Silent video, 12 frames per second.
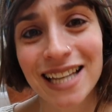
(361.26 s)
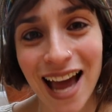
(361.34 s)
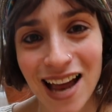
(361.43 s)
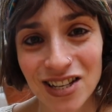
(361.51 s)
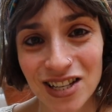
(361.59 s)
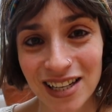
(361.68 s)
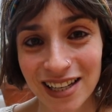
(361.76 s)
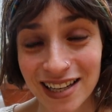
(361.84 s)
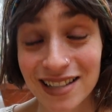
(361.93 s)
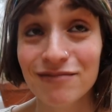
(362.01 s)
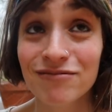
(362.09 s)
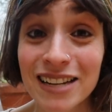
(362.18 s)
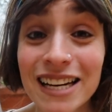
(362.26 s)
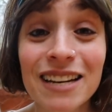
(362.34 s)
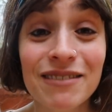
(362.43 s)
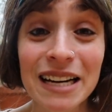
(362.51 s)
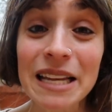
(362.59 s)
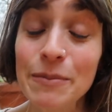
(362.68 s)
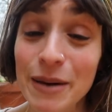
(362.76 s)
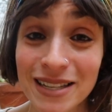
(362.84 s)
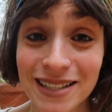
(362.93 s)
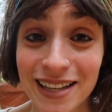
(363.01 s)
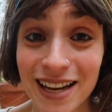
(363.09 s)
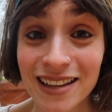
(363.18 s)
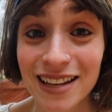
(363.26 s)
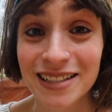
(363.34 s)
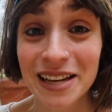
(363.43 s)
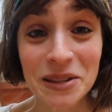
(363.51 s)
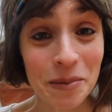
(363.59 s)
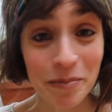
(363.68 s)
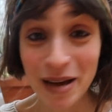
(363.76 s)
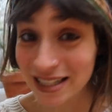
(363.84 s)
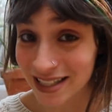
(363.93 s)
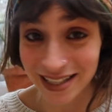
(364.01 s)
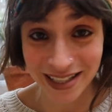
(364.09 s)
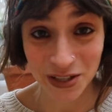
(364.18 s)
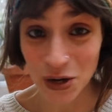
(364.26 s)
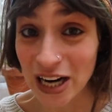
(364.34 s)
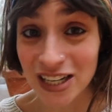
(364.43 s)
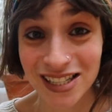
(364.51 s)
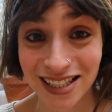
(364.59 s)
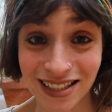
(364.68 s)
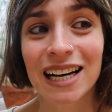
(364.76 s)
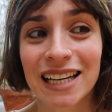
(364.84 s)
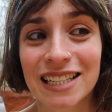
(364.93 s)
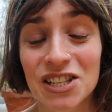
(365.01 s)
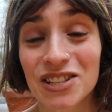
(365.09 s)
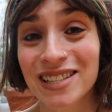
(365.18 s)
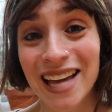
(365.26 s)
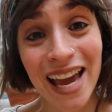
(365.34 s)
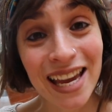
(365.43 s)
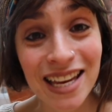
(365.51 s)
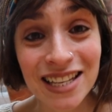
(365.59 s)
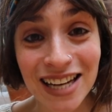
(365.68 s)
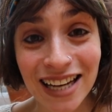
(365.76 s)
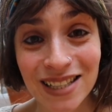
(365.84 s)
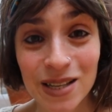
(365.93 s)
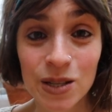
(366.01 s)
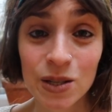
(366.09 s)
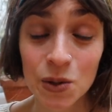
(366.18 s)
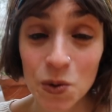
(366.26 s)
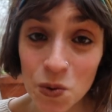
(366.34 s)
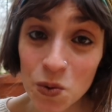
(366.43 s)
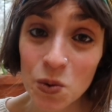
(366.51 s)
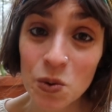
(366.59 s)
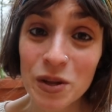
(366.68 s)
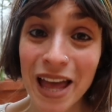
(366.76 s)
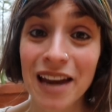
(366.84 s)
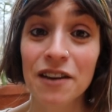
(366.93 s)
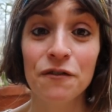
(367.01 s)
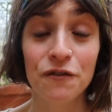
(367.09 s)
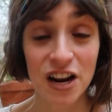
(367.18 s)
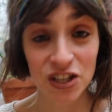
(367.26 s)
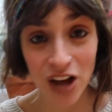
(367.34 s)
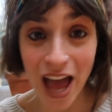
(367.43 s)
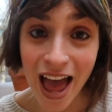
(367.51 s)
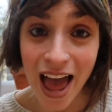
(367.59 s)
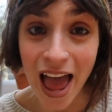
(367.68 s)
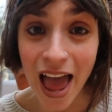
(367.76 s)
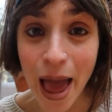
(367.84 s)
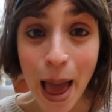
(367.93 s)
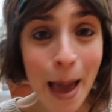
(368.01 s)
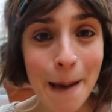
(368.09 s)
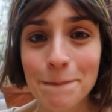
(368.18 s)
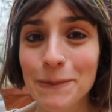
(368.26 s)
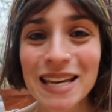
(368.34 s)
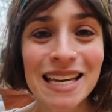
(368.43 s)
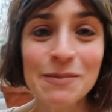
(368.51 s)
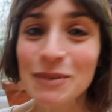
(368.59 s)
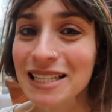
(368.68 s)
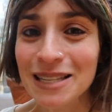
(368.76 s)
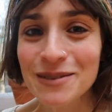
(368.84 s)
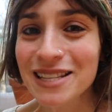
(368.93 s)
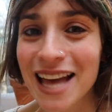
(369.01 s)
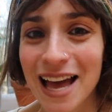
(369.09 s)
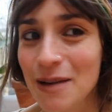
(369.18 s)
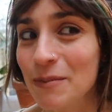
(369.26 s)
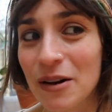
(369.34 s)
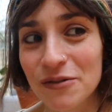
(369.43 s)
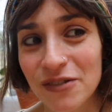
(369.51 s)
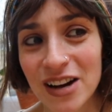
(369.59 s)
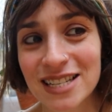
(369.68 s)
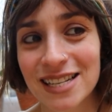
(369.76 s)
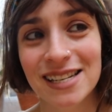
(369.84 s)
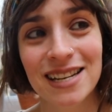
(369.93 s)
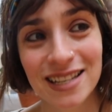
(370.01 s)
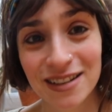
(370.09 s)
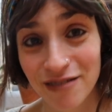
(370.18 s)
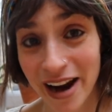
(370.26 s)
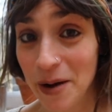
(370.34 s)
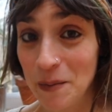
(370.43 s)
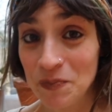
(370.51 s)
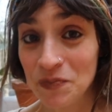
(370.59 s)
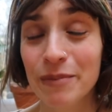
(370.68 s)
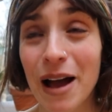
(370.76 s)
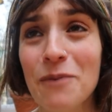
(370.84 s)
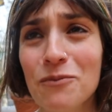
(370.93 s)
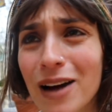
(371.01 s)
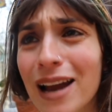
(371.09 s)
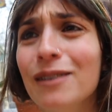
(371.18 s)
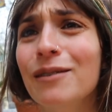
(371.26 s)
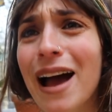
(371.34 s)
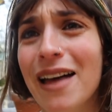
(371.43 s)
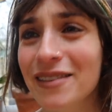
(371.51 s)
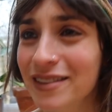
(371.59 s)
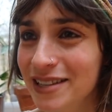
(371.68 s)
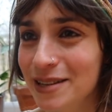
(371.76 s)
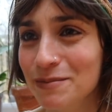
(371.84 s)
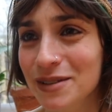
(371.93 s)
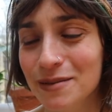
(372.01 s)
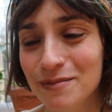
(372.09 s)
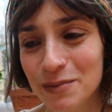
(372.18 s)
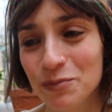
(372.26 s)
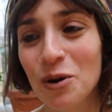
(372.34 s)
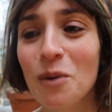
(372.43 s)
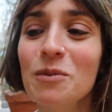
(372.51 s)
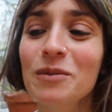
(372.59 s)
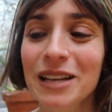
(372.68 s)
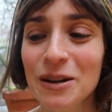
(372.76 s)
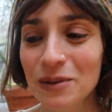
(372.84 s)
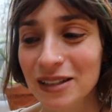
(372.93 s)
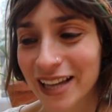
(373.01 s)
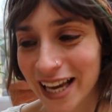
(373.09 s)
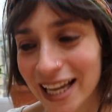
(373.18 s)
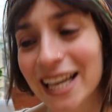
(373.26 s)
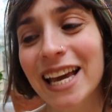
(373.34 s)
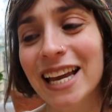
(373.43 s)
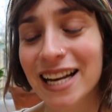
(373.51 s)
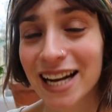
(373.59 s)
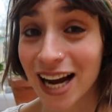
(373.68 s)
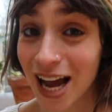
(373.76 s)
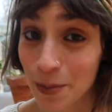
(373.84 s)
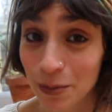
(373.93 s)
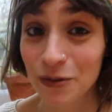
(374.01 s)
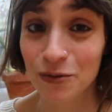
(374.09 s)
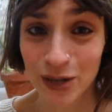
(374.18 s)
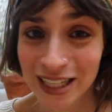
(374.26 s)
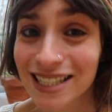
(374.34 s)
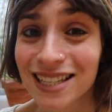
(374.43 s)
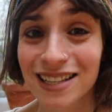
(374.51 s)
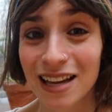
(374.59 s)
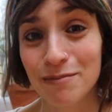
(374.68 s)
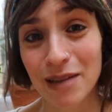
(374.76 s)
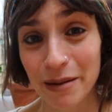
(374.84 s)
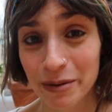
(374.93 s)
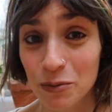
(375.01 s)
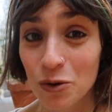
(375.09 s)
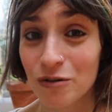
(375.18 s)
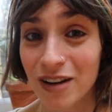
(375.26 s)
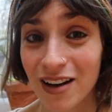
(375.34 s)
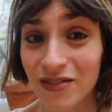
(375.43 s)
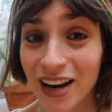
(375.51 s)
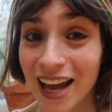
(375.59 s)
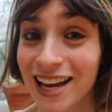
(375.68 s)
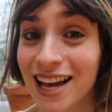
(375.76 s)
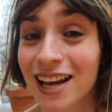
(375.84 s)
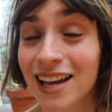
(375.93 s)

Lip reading: actually is really, really the best thing. That's like the best distraction. Like just taking Jack to school, getting fresh air, being busy with them, I'm finding is great. But I'm well aware that the symptoms probably will kick in a couple of weeks, like maybe more around the like